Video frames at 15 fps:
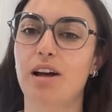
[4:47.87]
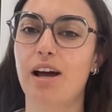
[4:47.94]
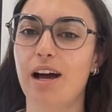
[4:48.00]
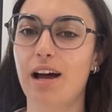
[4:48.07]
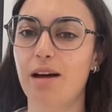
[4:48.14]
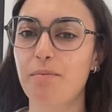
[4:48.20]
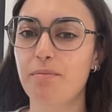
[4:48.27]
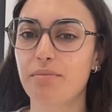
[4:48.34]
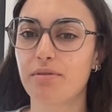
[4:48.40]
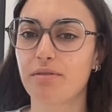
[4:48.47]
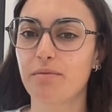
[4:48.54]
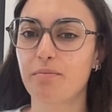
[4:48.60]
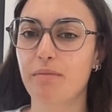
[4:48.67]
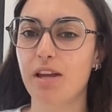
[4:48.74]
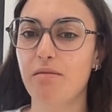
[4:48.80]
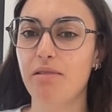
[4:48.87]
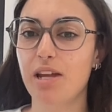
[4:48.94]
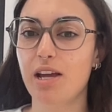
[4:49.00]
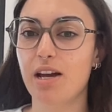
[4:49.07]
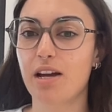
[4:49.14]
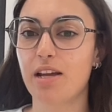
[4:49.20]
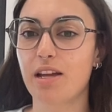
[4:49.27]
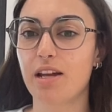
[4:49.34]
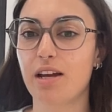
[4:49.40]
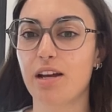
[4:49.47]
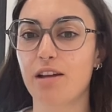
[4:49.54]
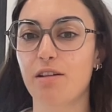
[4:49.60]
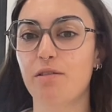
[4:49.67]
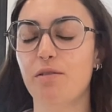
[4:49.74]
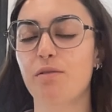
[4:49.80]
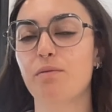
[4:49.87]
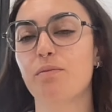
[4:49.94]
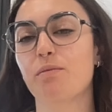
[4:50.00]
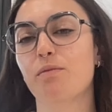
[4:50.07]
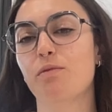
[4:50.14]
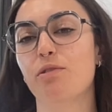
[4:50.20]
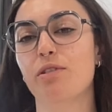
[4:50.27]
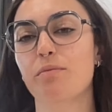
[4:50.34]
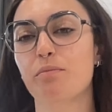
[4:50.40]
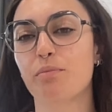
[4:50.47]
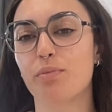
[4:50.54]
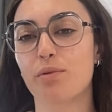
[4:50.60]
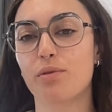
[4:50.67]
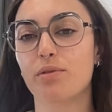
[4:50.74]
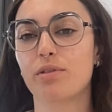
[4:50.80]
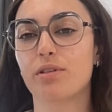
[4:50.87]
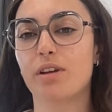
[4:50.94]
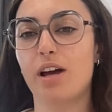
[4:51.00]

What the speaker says: app, maybe I wouldn't put